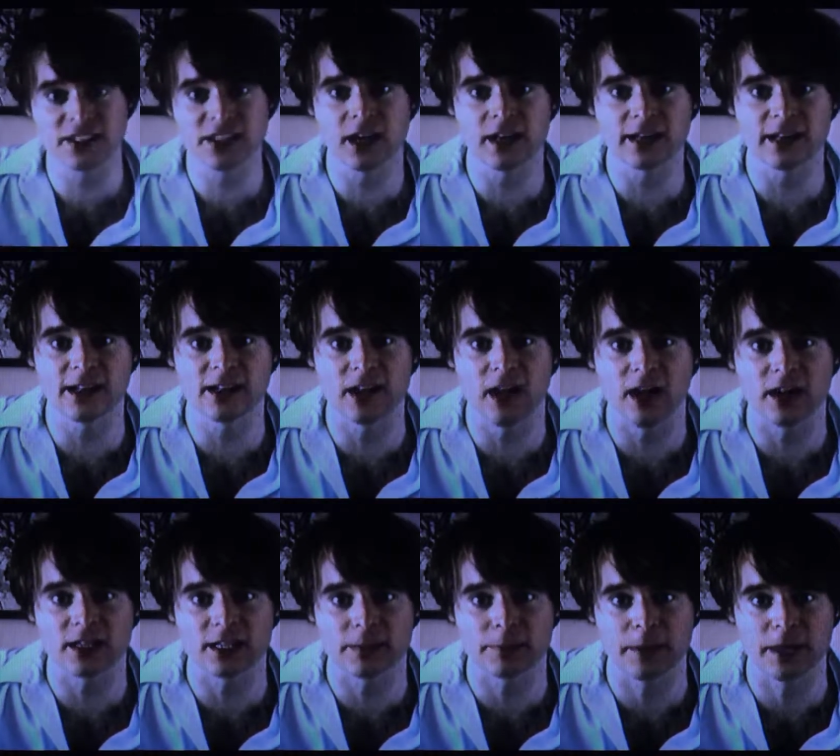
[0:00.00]
not
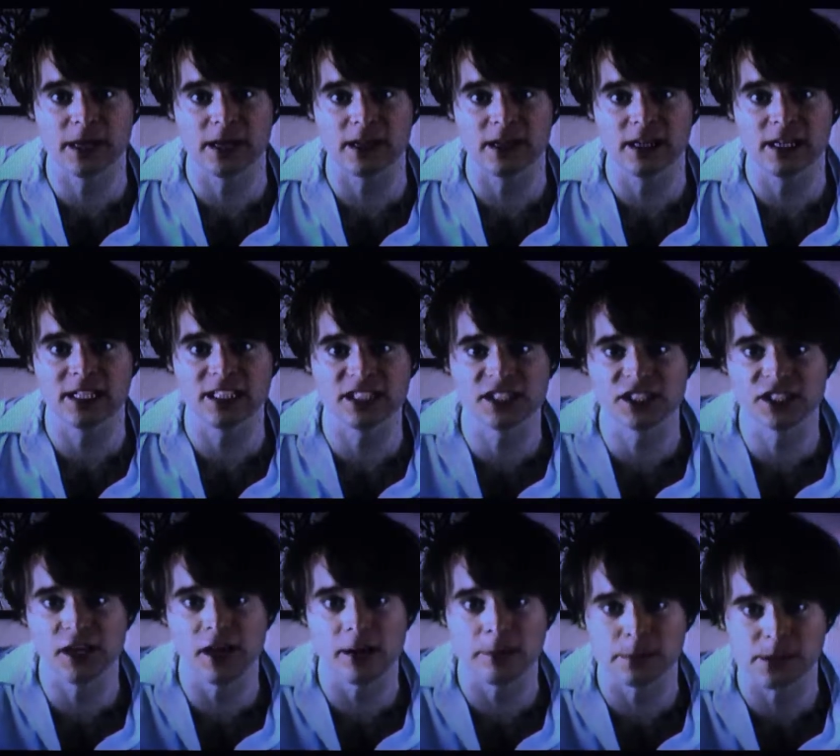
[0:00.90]
alcoholic beer. It's
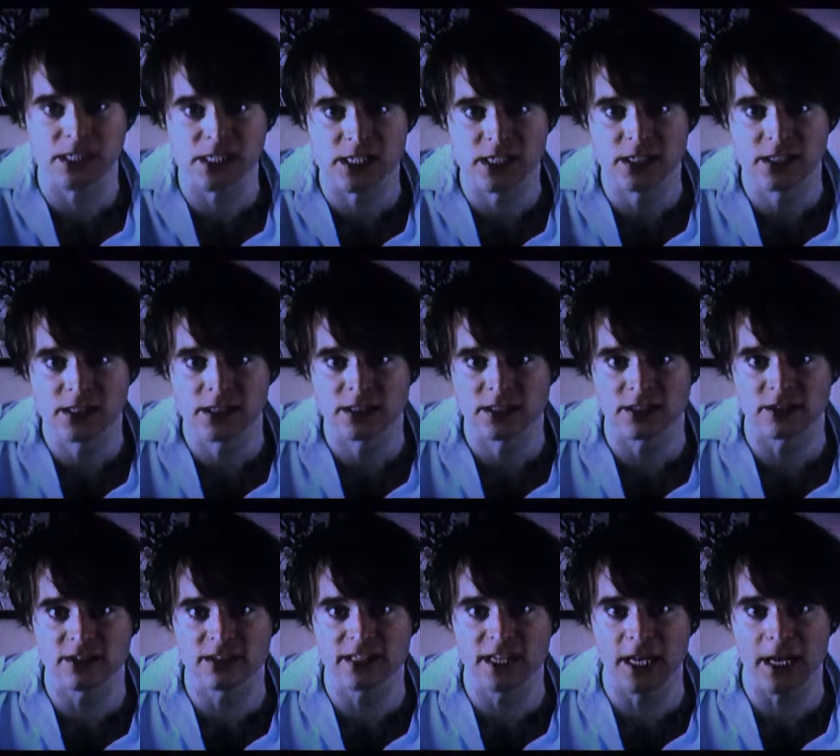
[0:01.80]
sharp.
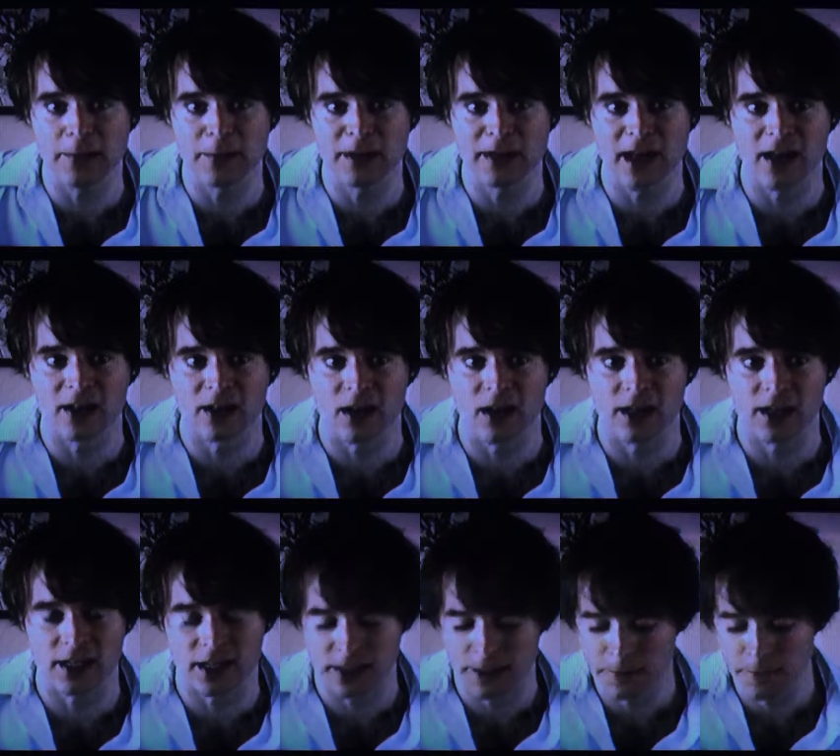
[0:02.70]
Don't think I'm an
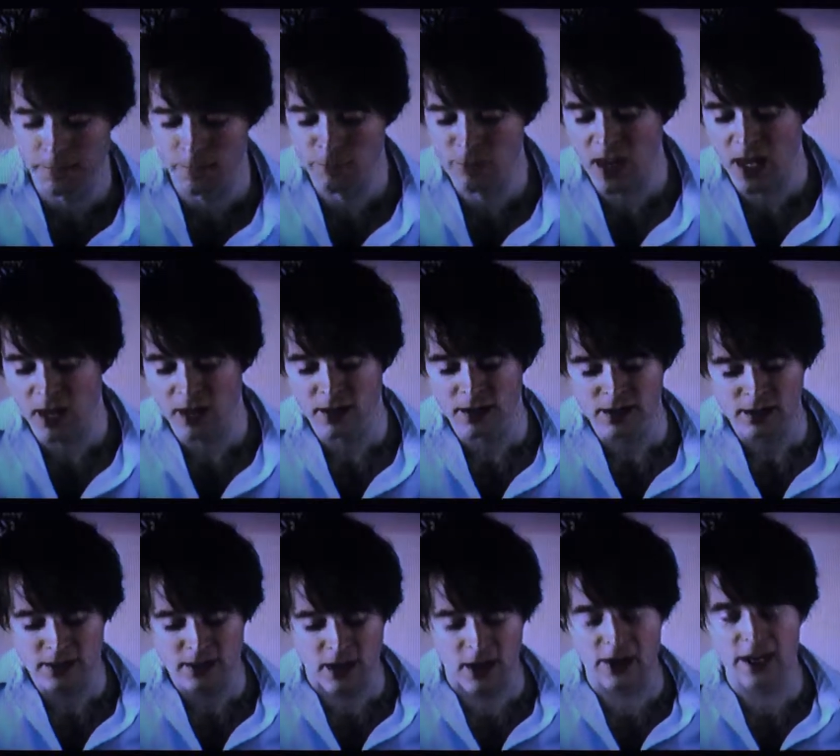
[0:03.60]
alcoholic.
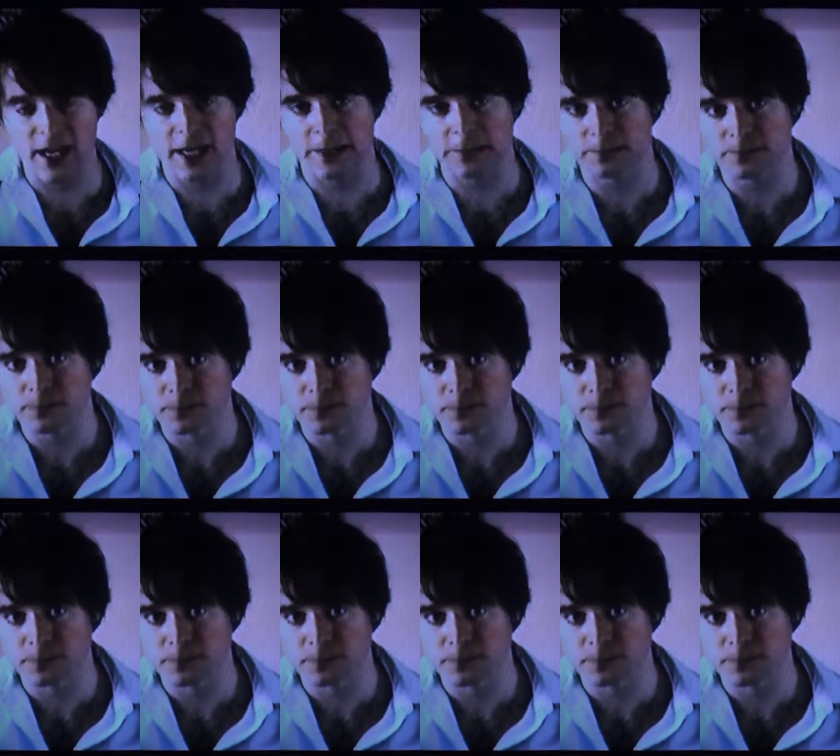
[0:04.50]
Okay.